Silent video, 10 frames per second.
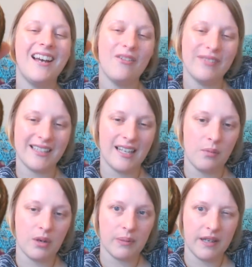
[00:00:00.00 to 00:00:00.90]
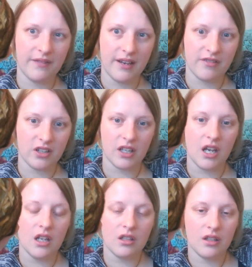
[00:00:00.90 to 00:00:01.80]
Obviously a Buckbeak favourite.
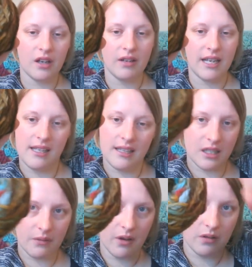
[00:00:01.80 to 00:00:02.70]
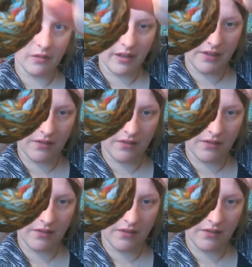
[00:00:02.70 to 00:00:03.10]
So in this one we